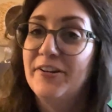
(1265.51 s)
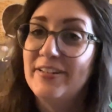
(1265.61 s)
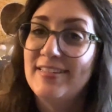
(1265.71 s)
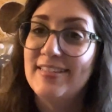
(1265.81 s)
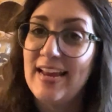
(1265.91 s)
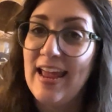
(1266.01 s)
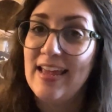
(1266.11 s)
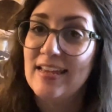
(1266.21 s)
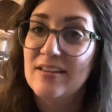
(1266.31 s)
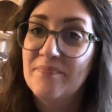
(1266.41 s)
is
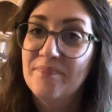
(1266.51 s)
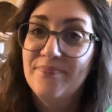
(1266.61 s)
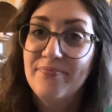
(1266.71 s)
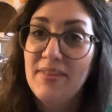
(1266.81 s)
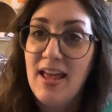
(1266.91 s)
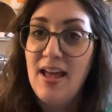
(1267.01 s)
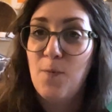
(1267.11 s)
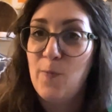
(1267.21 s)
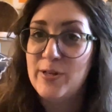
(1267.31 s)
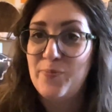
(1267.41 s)
staying,
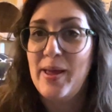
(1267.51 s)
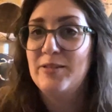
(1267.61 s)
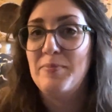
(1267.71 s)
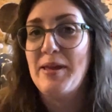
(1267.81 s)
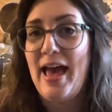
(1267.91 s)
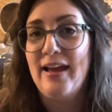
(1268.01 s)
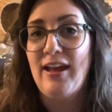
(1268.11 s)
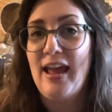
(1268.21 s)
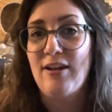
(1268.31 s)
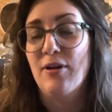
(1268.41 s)
which makes me
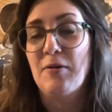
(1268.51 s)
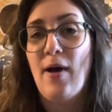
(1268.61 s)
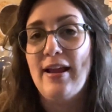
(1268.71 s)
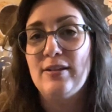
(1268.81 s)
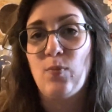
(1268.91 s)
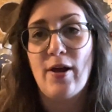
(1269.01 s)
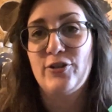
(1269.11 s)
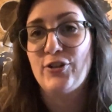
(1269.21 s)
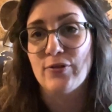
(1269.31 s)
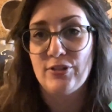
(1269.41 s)
angry. Why does
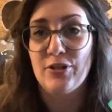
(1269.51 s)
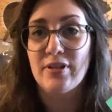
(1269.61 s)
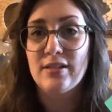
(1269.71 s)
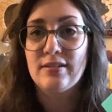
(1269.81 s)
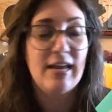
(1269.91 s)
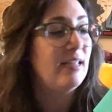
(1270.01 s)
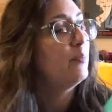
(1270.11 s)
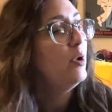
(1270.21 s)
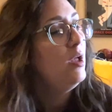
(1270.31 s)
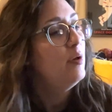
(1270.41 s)
Waterstones do this? Like,
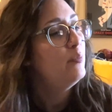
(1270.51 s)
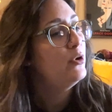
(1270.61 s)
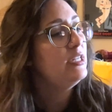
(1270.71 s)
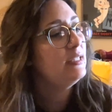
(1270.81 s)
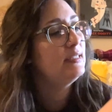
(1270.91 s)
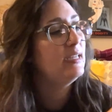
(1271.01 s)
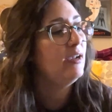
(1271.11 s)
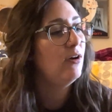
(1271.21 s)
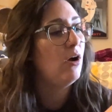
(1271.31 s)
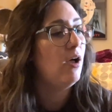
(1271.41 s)
put a
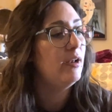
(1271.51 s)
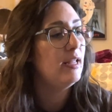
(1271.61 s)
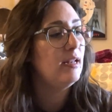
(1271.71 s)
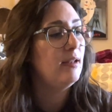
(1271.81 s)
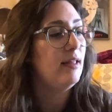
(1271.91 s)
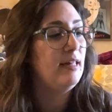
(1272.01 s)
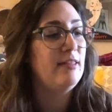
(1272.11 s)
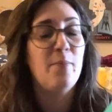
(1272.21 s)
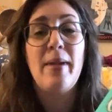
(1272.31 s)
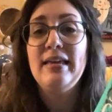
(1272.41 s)
sticker on it.
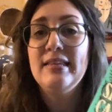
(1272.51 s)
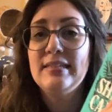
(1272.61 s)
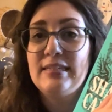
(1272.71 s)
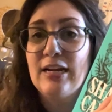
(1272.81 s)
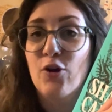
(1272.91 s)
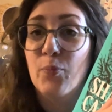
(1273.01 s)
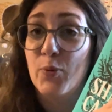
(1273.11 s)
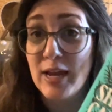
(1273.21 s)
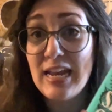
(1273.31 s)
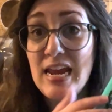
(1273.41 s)
Either make the sticker
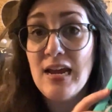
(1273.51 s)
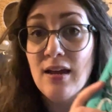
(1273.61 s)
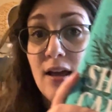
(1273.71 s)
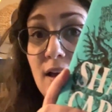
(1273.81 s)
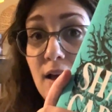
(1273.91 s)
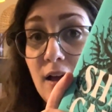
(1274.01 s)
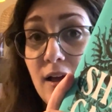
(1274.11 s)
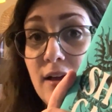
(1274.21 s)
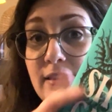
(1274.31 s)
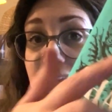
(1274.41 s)
pretty.
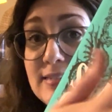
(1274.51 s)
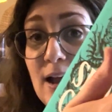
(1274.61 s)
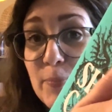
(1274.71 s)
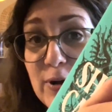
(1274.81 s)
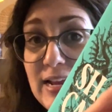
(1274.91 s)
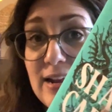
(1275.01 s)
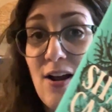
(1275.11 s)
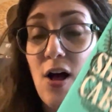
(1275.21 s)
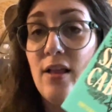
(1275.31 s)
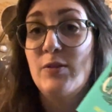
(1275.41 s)
That's not pretty at
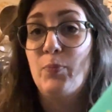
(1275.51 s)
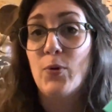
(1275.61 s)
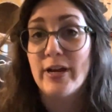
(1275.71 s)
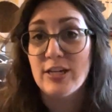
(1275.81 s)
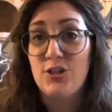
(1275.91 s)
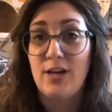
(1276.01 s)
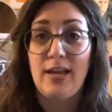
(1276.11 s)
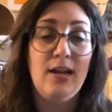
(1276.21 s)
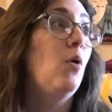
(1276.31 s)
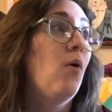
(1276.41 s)
all. It's boring as
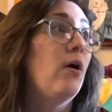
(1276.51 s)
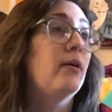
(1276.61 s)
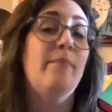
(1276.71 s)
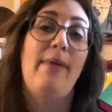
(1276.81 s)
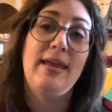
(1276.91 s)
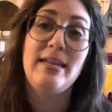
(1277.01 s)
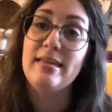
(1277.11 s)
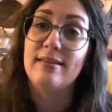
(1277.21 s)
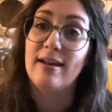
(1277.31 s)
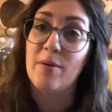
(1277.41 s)
shit. Or make it
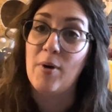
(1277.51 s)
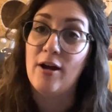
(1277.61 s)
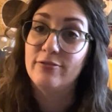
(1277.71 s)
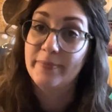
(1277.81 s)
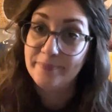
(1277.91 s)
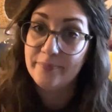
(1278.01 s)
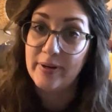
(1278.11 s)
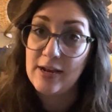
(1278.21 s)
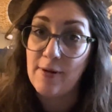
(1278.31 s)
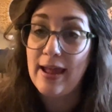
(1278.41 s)
easy to come off.
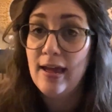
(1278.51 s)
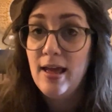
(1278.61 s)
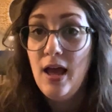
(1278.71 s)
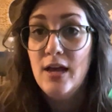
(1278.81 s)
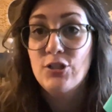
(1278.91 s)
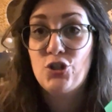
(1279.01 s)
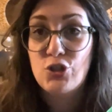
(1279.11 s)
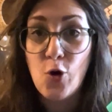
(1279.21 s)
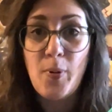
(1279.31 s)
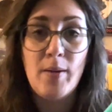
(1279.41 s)
But anyway,
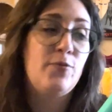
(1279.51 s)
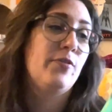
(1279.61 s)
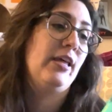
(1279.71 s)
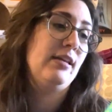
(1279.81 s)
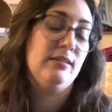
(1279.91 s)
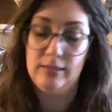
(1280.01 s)
so pumped for this.